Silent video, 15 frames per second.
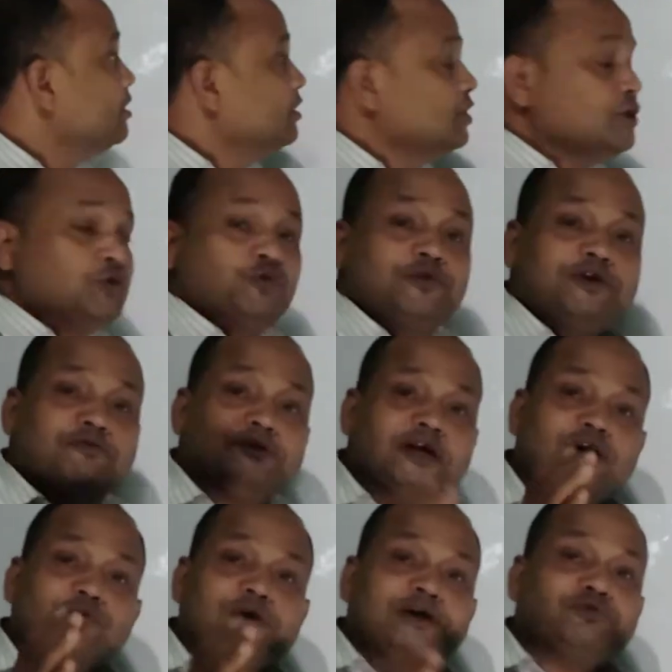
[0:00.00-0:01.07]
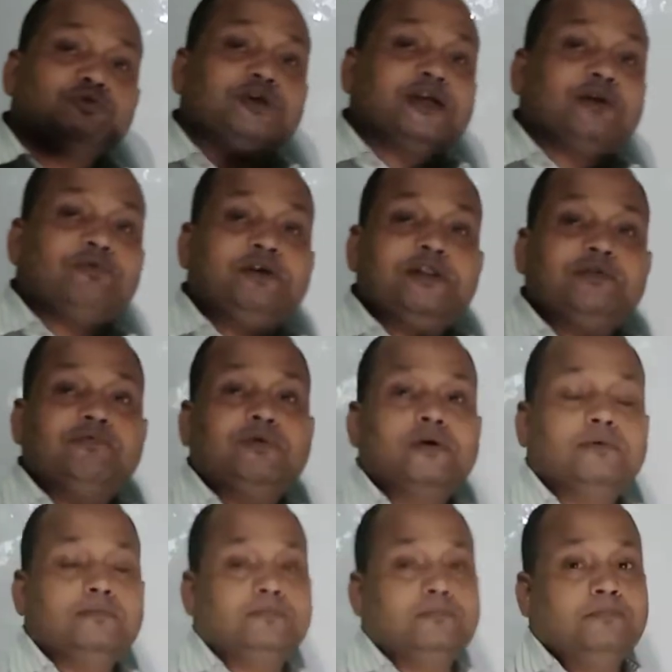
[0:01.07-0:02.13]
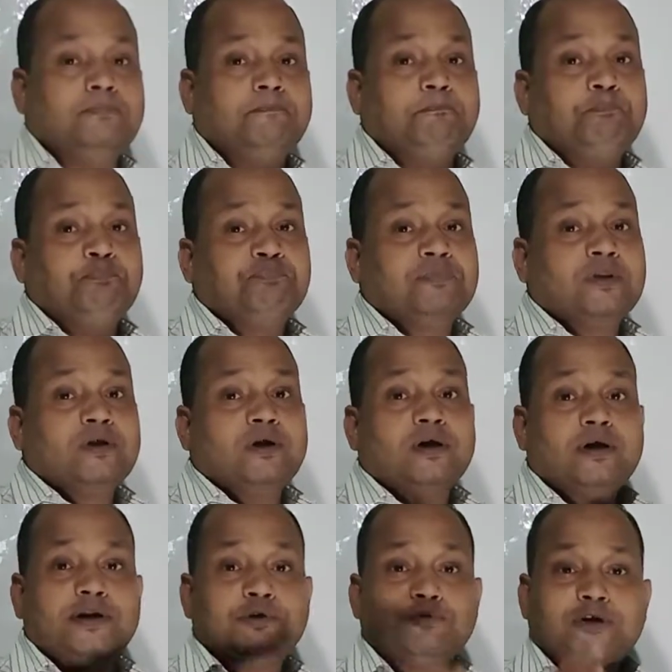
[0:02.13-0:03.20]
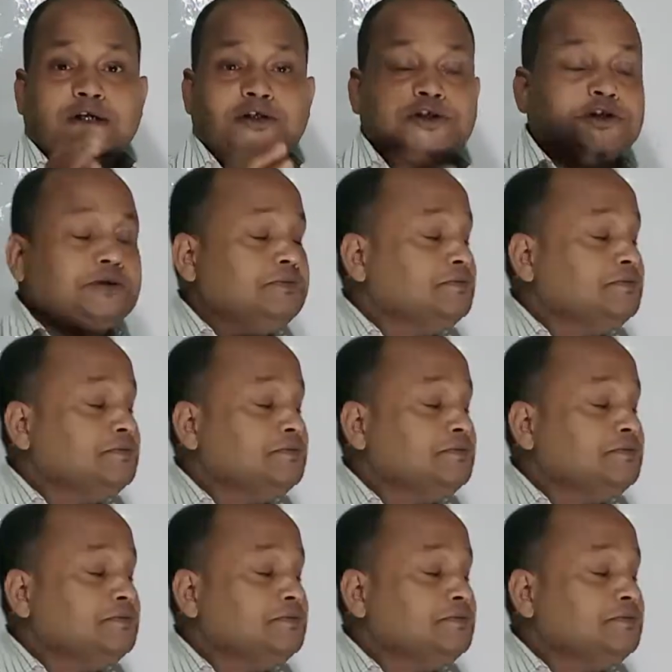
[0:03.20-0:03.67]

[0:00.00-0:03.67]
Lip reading: Today we are going to deal with a new lesson,